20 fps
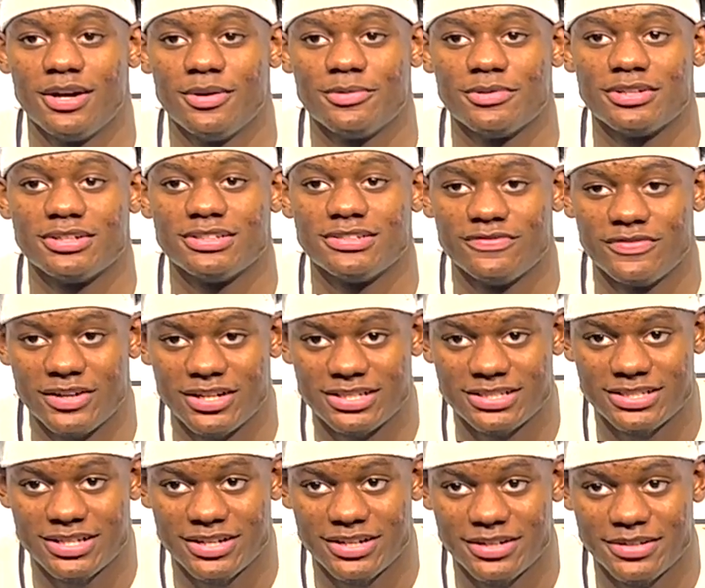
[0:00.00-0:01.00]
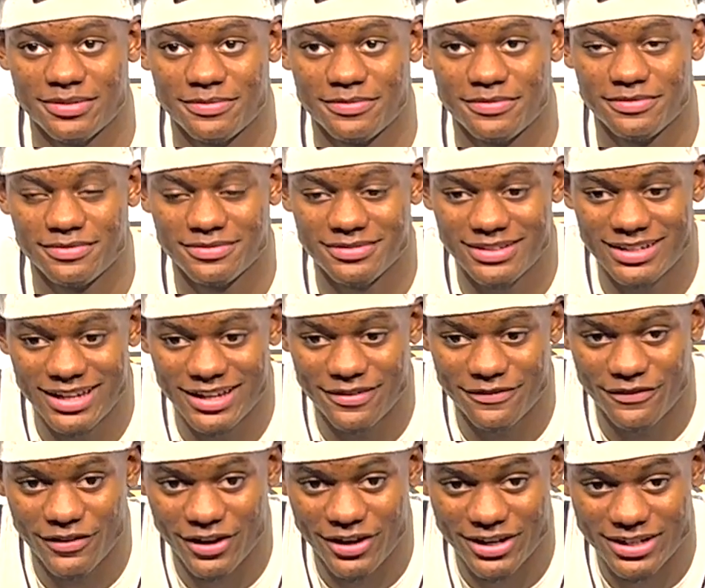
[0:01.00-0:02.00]
we're a very scary and
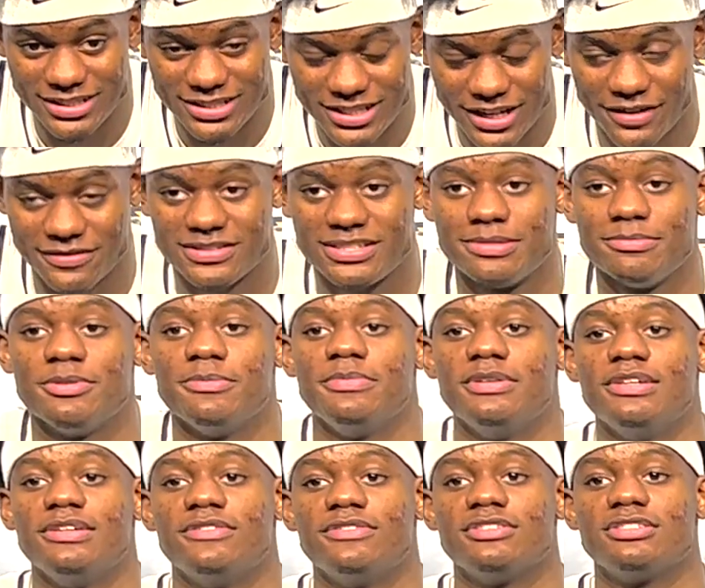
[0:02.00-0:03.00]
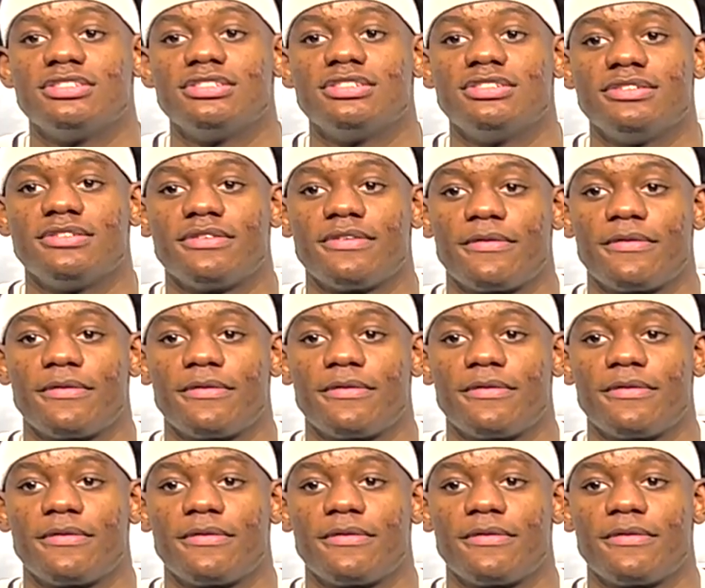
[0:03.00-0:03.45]
very tough team to beat, for sure.